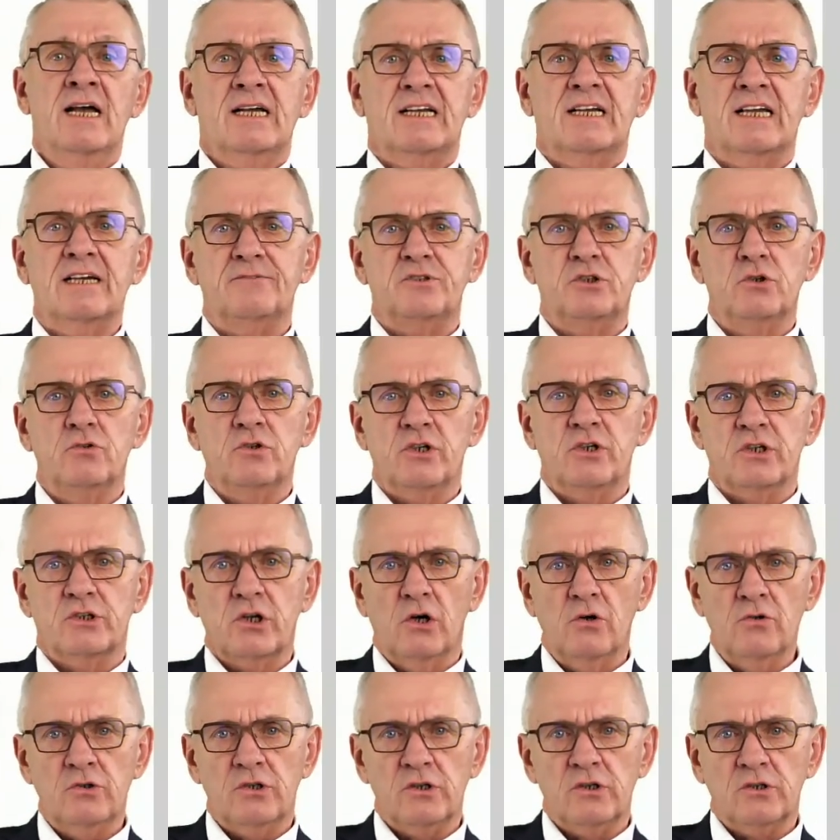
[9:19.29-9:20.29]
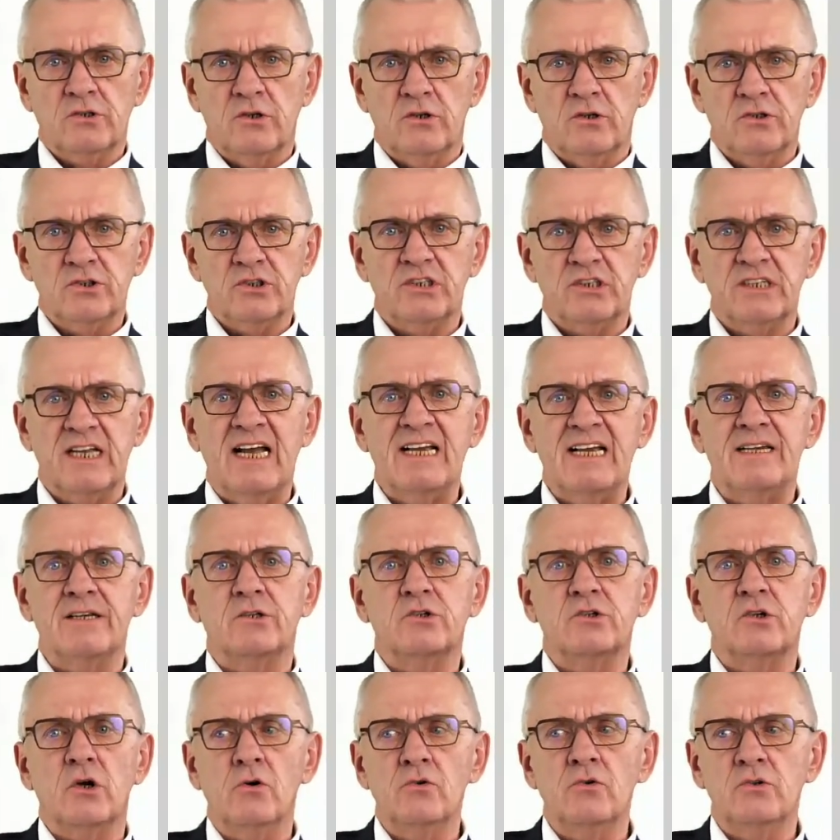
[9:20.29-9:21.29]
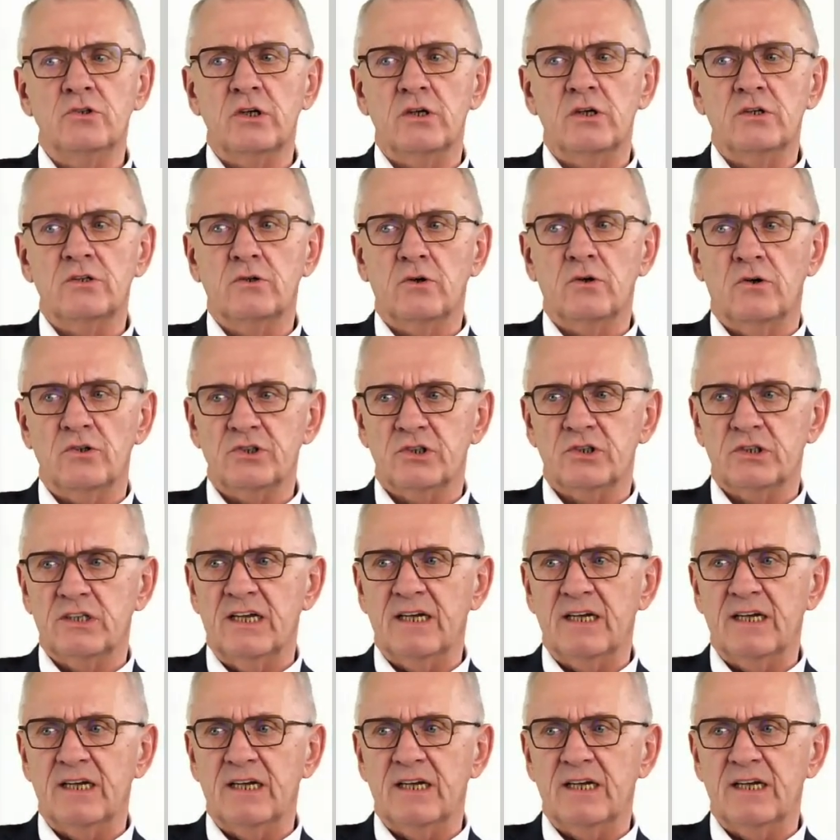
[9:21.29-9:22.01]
gives you the total cost, and total cost,